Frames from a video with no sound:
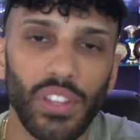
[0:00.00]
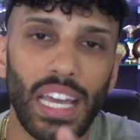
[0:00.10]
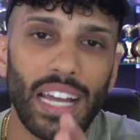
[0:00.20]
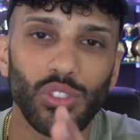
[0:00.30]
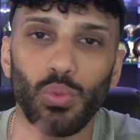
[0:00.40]
the
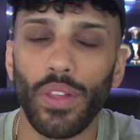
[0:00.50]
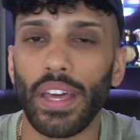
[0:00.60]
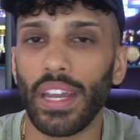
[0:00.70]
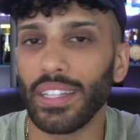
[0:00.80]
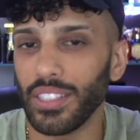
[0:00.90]
last one
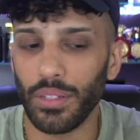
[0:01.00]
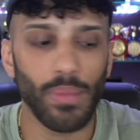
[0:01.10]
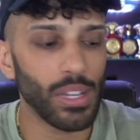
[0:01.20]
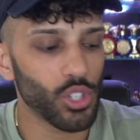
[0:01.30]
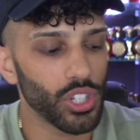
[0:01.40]
that I did
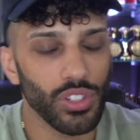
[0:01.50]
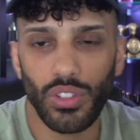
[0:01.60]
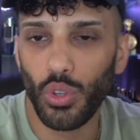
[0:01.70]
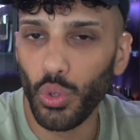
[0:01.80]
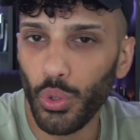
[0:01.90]

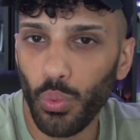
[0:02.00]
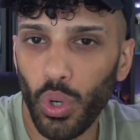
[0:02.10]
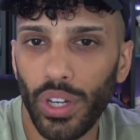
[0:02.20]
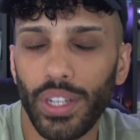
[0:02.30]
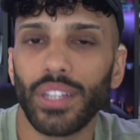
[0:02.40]
mention, Oud
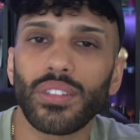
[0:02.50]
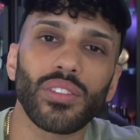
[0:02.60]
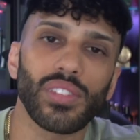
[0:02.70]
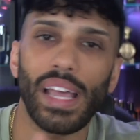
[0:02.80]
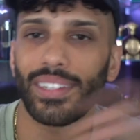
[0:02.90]
Wood, it
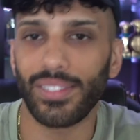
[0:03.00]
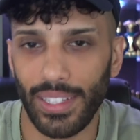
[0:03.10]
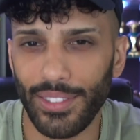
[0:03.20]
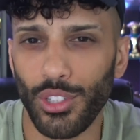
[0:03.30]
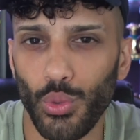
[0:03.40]
does last
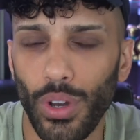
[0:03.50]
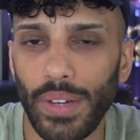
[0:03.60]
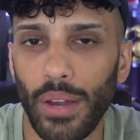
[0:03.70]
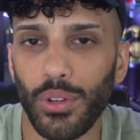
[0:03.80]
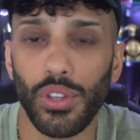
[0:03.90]
10 to 12
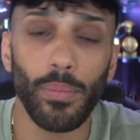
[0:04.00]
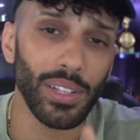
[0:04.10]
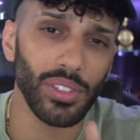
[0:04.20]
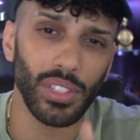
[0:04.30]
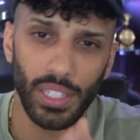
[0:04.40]
hours on my
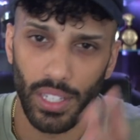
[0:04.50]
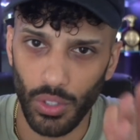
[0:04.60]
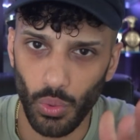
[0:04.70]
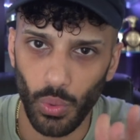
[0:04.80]
skin as